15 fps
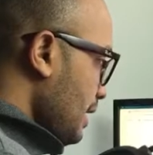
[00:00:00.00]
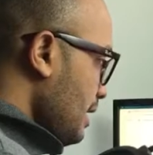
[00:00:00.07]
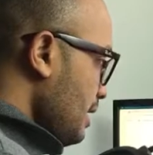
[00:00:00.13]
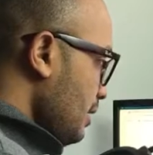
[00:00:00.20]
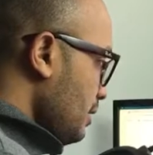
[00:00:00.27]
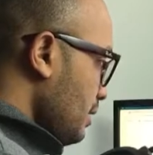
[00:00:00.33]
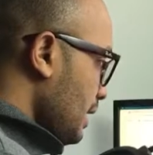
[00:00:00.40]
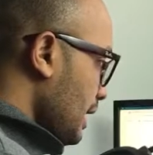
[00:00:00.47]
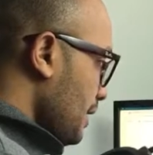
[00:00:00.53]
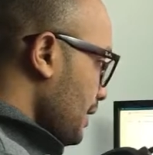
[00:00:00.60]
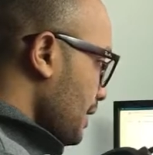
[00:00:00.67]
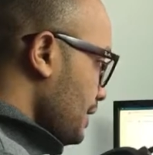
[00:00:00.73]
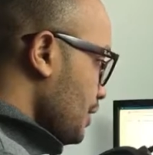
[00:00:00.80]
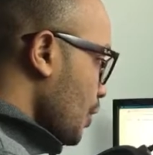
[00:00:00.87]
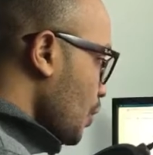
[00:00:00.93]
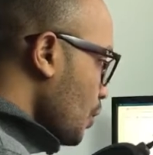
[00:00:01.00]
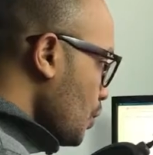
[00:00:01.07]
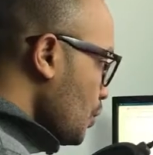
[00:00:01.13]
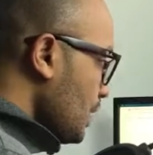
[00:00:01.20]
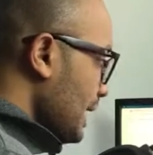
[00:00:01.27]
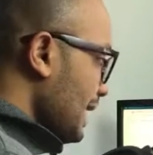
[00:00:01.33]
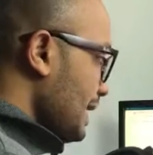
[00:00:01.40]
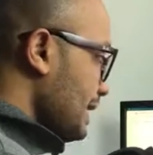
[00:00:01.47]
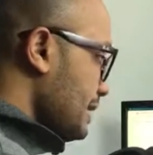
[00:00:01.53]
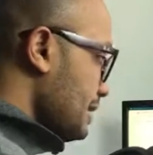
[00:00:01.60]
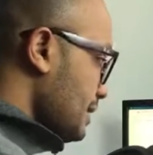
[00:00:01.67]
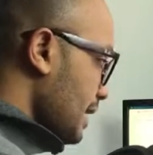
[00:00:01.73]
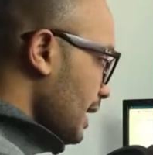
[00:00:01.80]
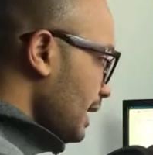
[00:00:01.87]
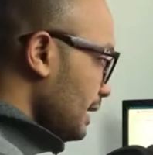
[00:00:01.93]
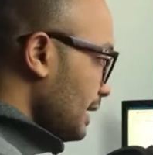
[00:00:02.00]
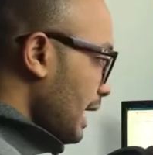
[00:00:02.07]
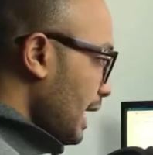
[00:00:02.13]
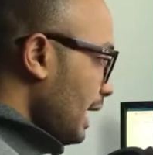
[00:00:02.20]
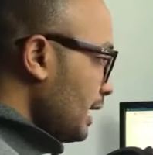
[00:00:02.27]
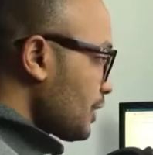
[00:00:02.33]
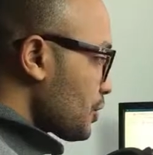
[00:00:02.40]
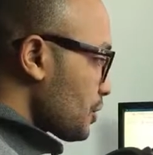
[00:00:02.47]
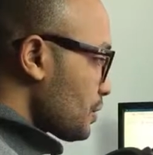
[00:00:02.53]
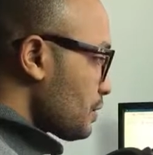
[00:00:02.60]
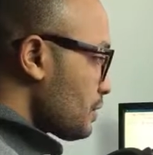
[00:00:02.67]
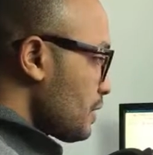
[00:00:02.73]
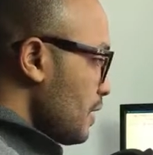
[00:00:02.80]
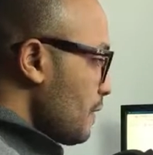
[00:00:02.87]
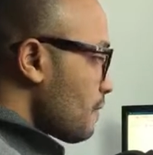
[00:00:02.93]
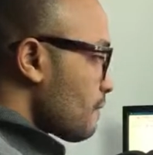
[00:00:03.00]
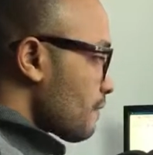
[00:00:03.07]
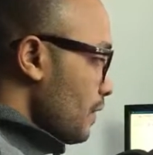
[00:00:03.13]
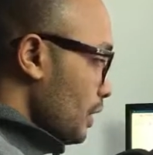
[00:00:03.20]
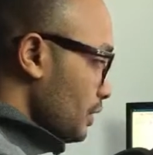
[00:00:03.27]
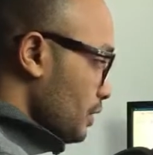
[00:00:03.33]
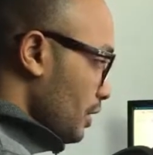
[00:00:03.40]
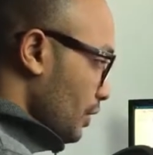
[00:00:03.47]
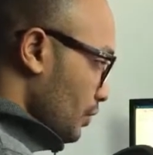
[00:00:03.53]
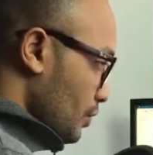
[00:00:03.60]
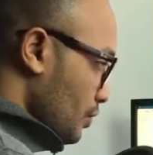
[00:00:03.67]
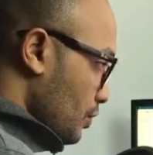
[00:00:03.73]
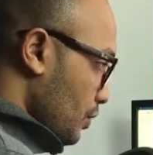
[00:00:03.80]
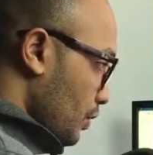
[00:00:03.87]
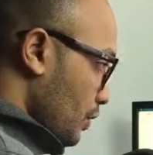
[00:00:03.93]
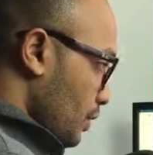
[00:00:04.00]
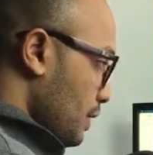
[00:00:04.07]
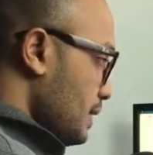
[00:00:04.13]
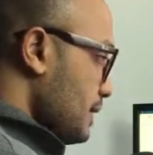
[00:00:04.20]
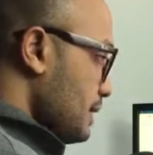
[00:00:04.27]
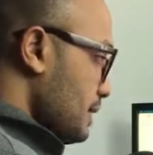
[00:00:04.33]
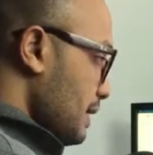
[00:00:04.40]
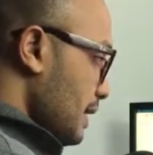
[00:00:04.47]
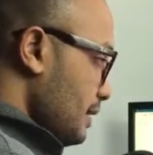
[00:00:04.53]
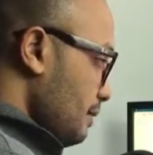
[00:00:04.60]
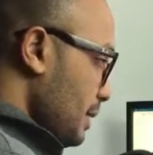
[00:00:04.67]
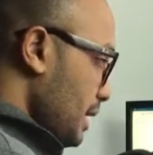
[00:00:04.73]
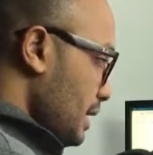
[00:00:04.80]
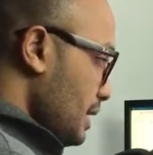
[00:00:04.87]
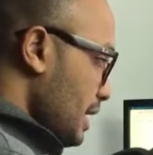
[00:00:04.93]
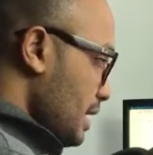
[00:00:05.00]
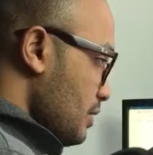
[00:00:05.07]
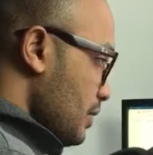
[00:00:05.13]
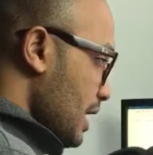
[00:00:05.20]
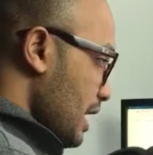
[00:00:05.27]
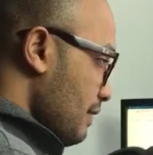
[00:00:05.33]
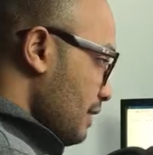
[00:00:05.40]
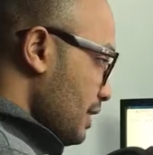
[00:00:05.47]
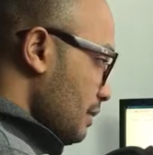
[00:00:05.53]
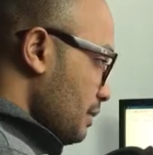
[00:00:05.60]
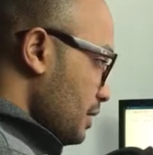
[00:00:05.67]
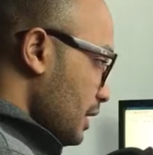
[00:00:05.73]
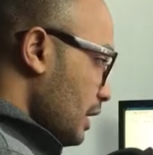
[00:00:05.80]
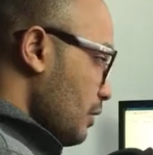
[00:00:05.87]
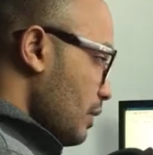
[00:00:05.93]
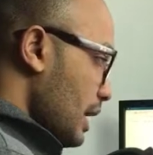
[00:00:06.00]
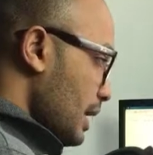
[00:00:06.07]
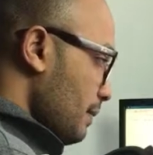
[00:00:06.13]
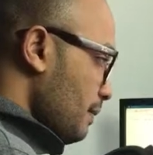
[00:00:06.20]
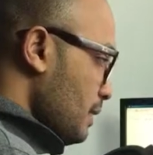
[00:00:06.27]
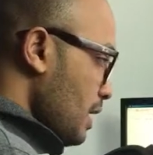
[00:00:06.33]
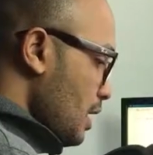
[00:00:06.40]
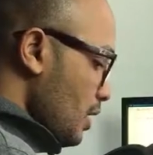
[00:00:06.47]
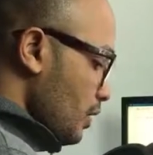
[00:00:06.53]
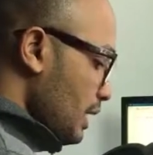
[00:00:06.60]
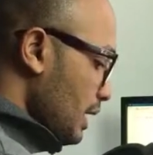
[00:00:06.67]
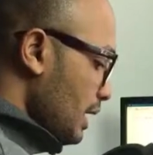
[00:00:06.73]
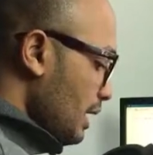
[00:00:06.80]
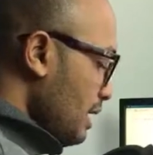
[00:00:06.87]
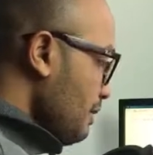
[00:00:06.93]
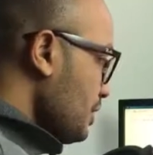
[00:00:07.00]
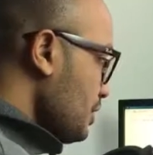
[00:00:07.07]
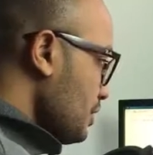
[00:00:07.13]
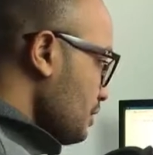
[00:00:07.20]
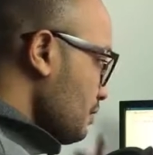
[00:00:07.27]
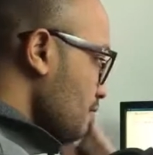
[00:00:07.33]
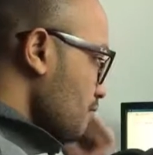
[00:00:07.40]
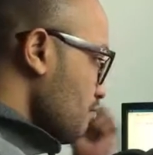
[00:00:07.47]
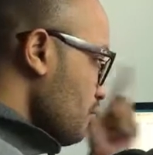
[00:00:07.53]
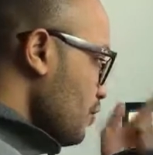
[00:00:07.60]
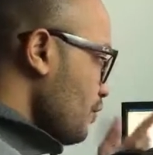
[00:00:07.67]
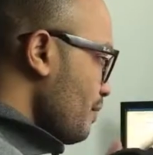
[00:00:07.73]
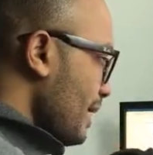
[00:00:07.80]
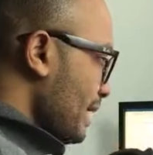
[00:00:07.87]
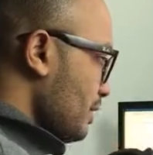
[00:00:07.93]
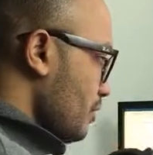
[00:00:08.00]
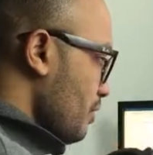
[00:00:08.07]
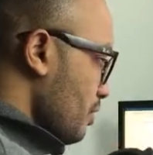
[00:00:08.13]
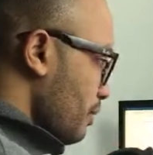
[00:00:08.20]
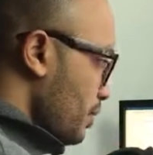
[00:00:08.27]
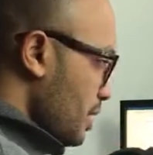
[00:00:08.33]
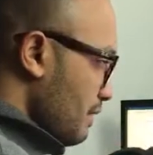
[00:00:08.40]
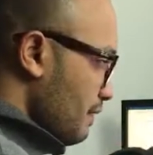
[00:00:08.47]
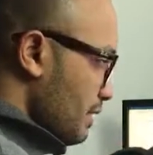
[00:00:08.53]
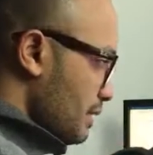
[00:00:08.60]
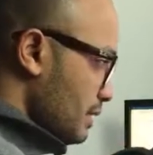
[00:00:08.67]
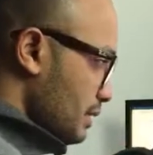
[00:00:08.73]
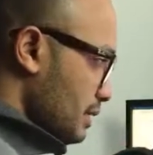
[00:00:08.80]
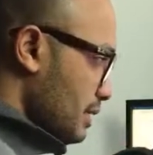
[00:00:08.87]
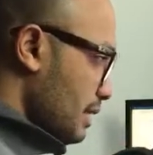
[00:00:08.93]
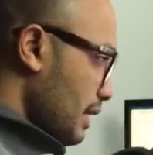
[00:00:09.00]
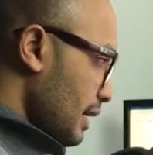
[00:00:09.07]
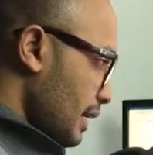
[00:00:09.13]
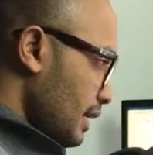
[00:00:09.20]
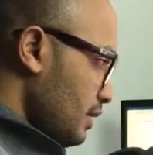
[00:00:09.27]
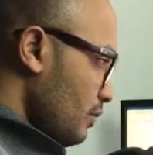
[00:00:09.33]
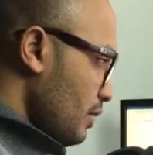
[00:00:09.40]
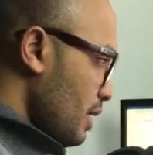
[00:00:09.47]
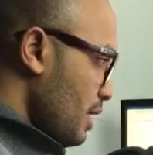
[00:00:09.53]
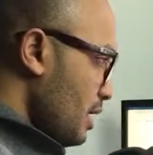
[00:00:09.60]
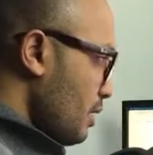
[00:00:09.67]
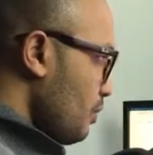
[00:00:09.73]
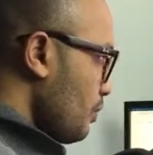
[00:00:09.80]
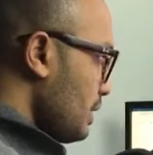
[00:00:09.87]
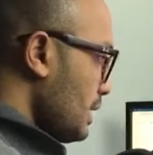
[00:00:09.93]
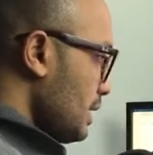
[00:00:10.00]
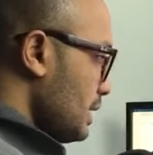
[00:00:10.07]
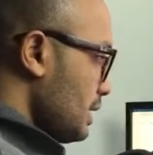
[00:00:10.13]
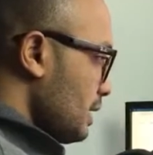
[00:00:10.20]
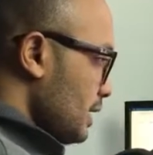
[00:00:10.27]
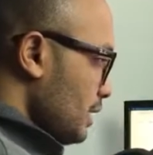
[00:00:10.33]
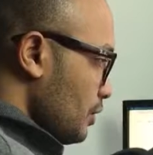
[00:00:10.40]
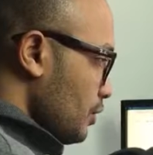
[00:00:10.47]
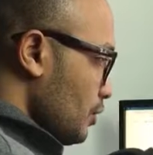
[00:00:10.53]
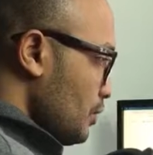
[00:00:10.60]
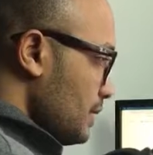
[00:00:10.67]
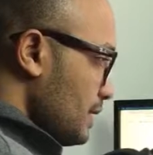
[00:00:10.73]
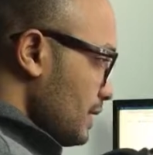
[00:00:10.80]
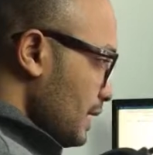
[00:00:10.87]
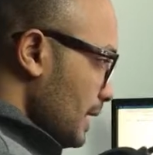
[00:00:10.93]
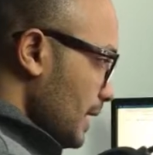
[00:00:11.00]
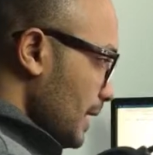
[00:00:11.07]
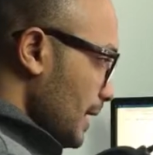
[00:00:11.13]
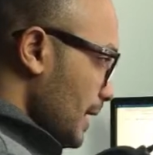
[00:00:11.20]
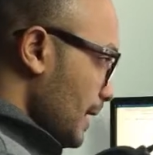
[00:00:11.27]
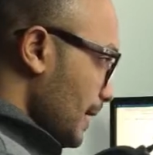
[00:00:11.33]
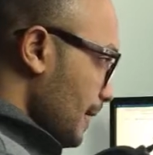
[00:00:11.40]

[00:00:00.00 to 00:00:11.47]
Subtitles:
here look at this hook exec action from controller set media, and we have an empty array. Okay, then just move back to the previous slide where we do see